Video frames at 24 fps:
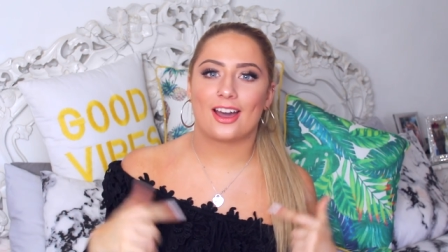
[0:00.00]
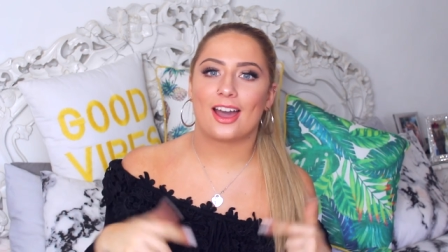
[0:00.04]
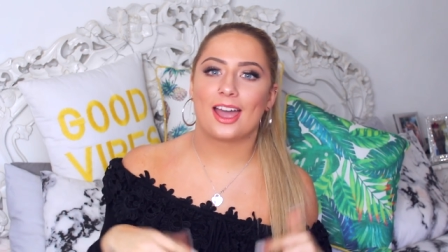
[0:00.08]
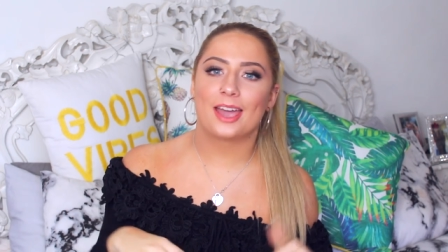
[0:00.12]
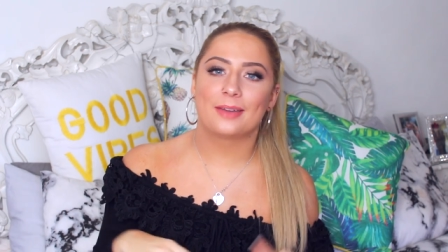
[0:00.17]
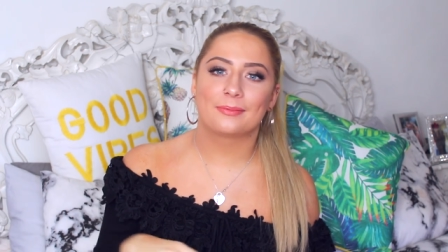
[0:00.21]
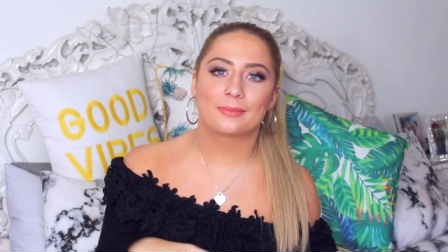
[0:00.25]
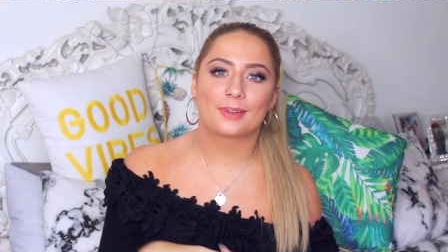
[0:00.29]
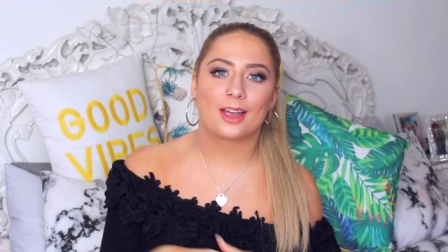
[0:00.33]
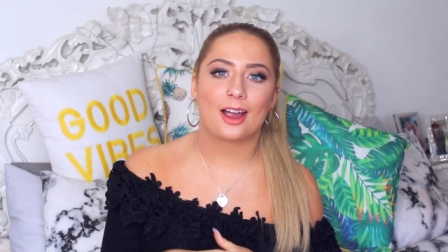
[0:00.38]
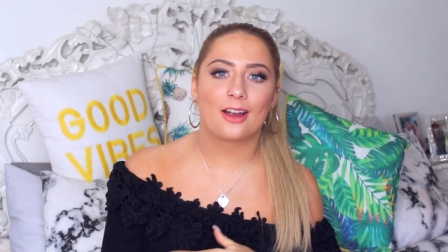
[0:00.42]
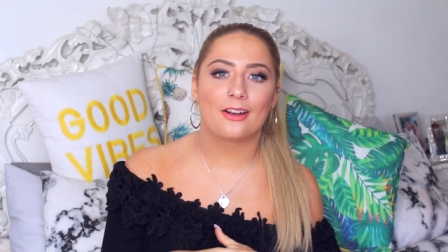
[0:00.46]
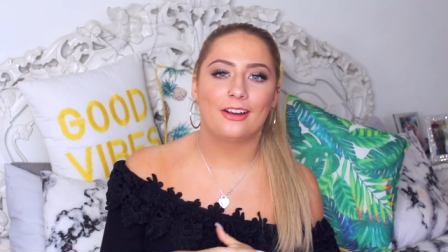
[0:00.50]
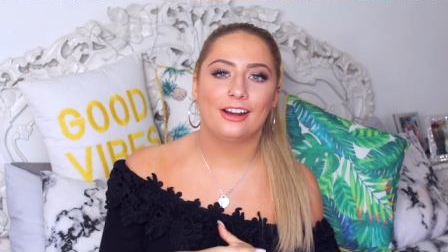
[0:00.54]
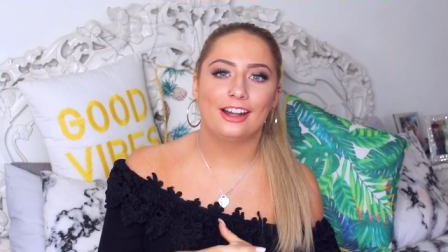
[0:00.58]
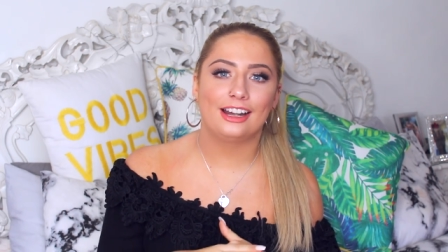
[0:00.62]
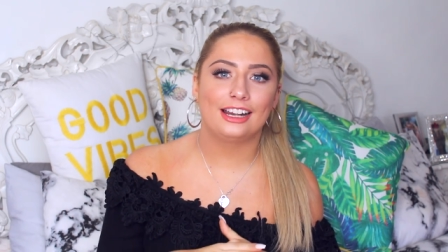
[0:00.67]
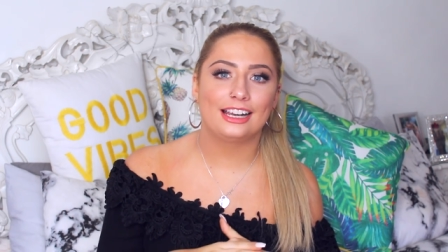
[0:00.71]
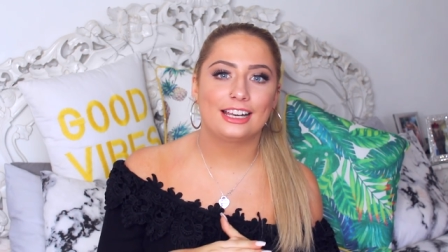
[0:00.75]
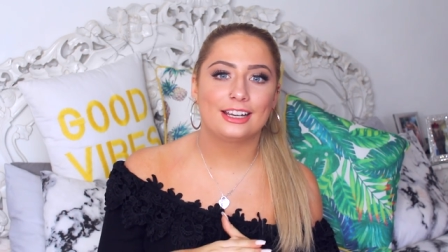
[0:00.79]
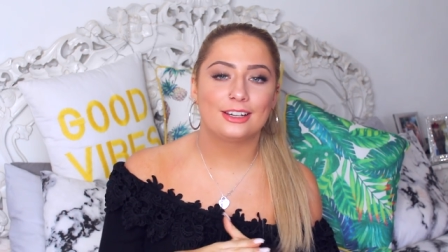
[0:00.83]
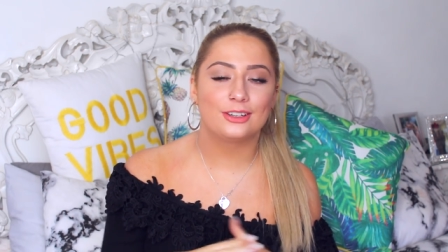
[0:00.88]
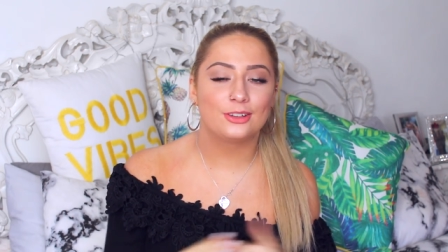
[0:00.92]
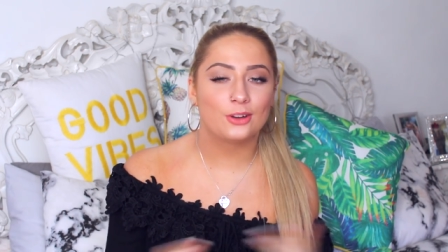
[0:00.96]
I'm
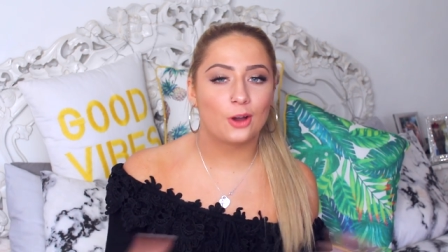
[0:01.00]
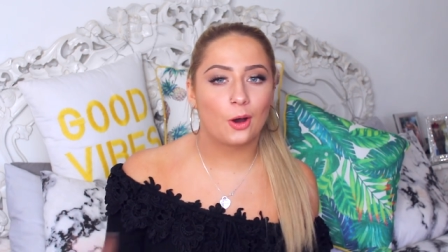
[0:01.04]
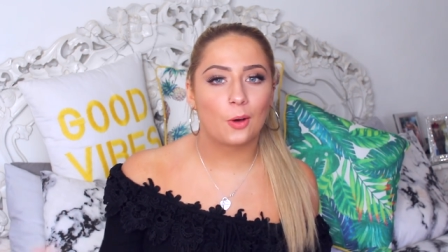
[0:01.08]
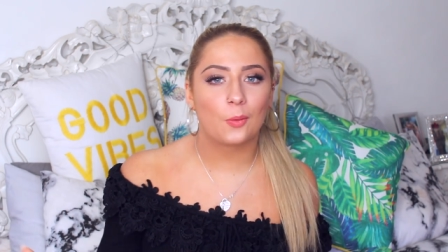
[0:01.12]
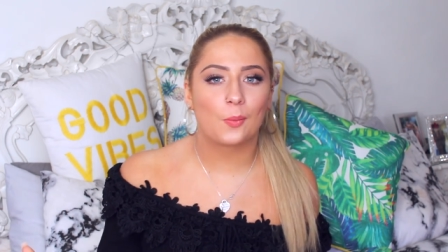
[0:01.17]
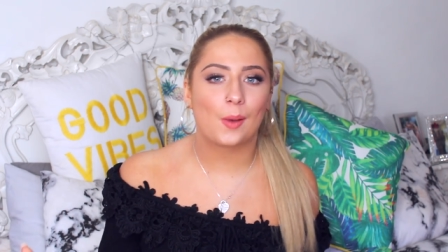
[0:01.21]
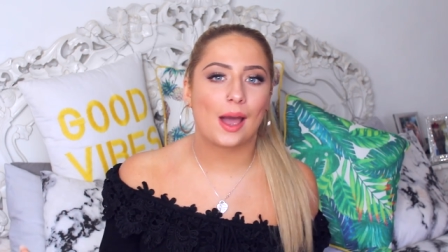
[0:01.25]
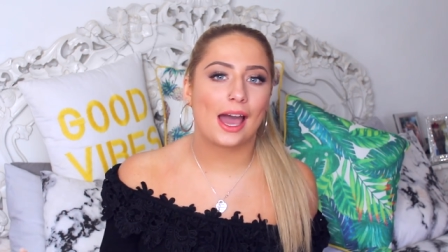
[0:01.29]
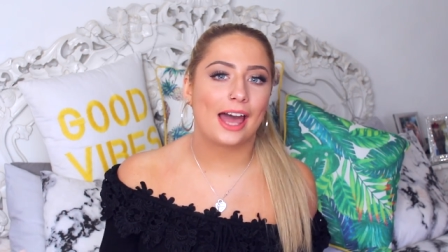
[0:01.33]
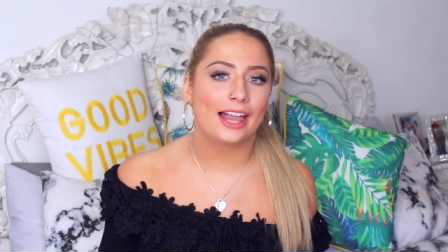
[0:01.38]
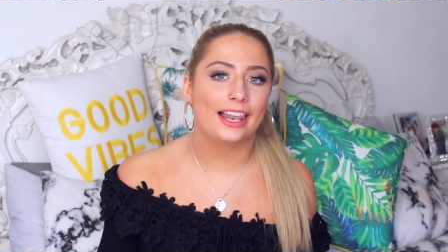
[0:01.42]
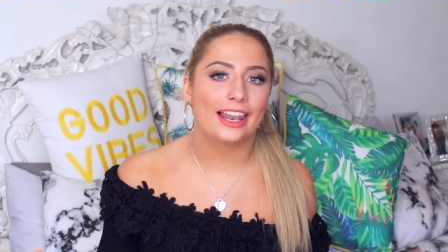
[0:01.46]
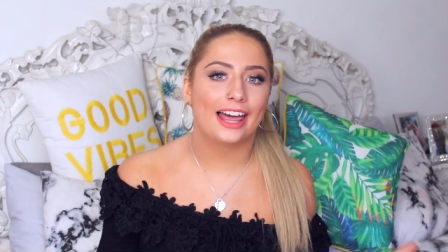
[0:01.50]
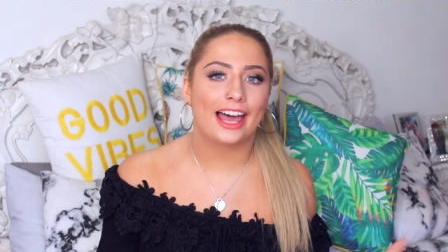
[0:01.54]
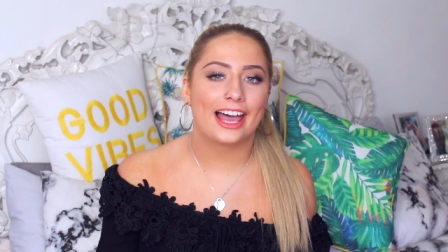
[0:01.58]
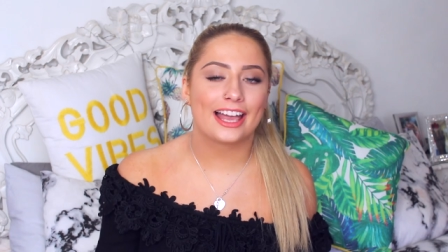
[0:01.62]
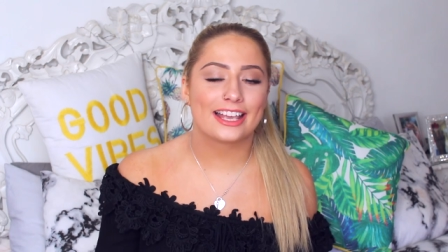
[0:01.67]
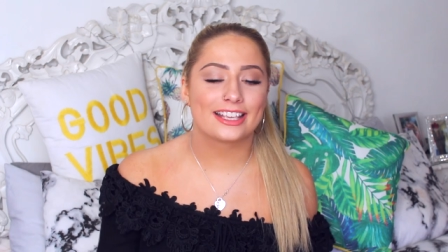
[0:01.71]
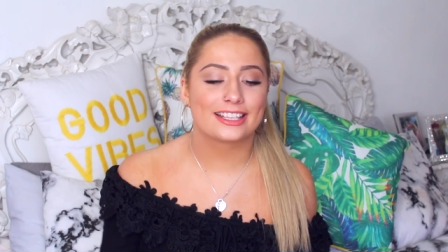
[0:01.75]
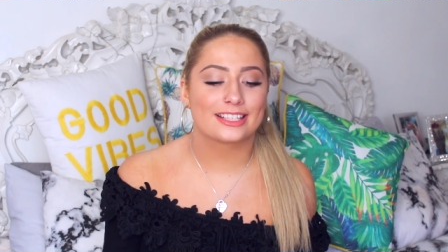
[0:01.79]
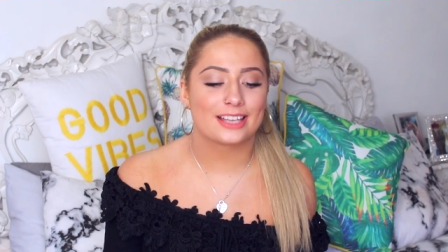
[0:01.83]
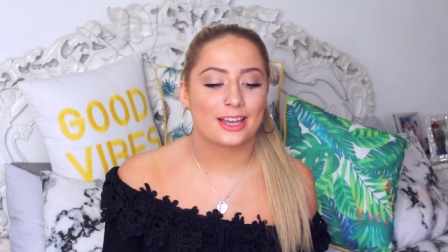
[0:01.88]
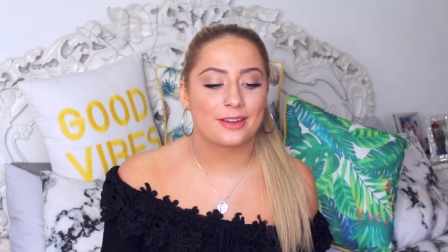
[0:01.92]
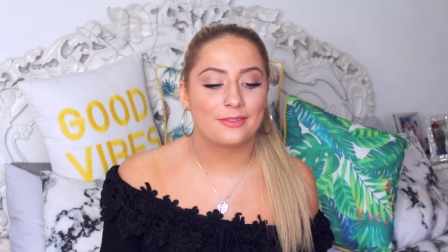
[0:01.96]
currently not well
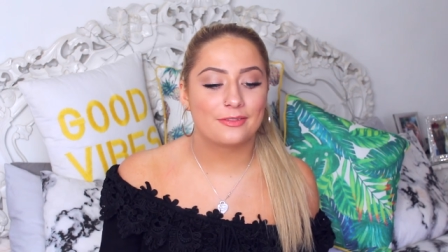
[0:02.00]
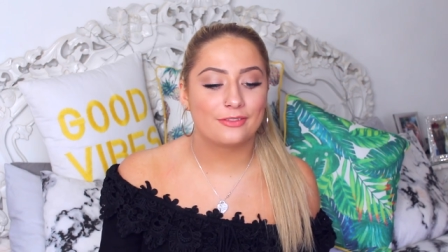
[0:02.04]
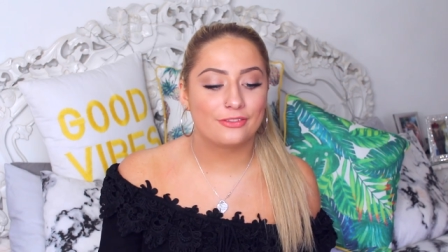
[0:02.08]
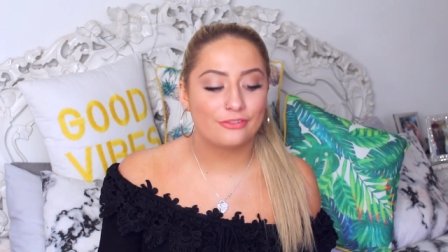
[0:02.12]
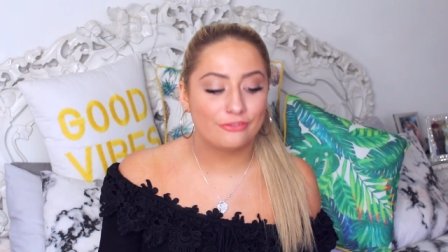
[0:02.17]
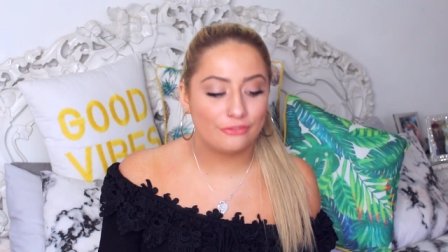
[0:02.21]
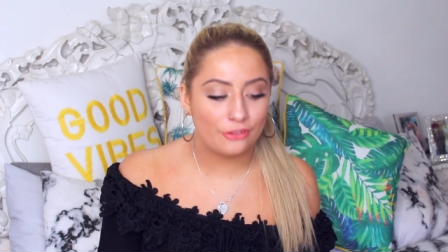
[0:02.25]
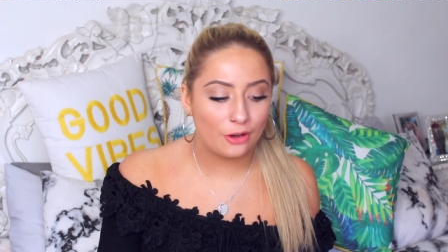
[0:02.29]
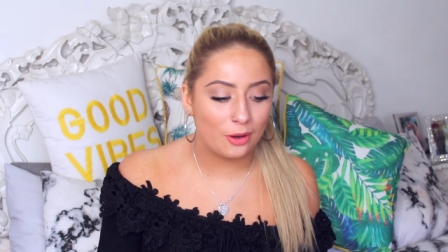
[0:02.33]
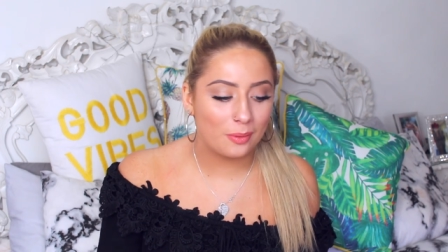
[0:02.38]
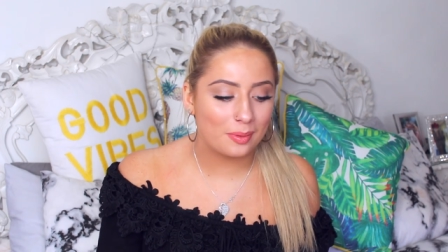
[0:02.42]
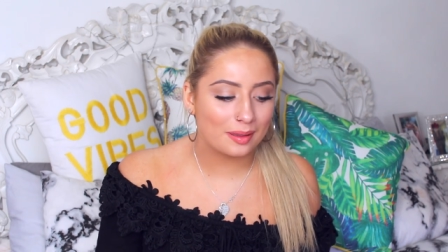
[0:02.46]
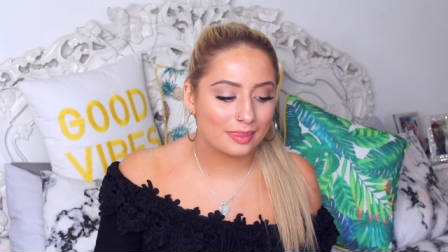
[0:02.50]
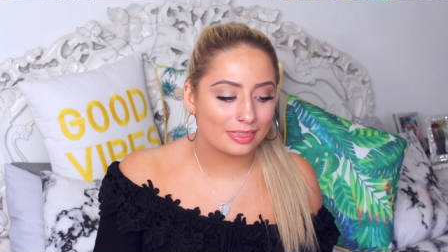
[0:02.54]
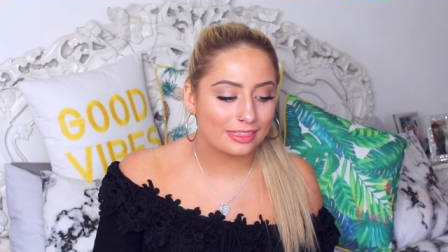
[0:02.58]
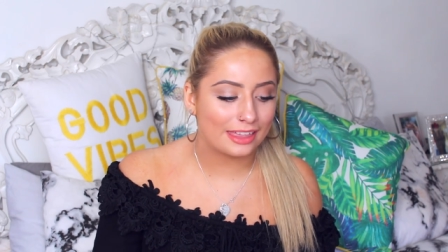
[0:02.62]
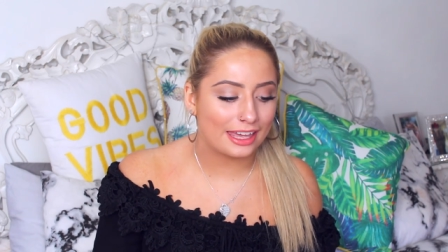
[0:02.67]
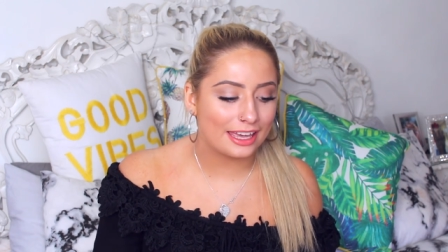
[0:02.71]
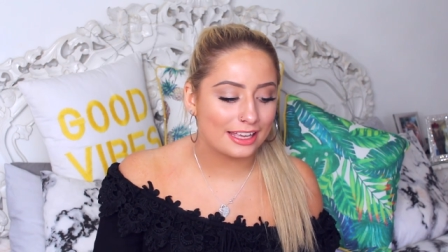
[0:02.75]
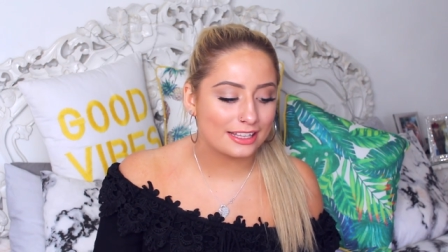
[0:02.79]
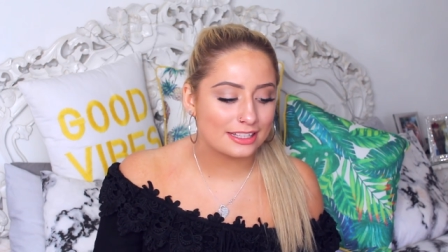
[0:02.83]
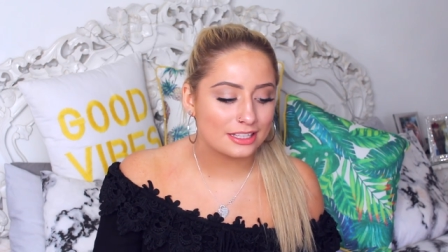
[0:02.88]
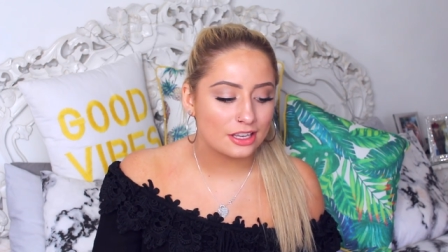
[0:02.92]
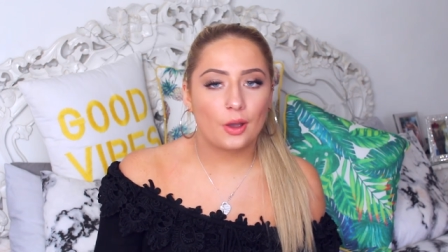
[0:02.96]
as I'm filming
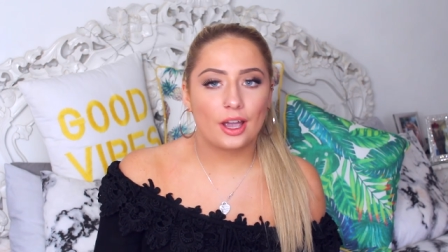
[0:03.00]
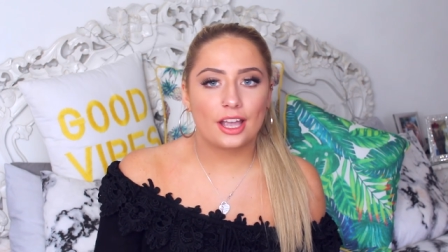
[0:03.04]
this,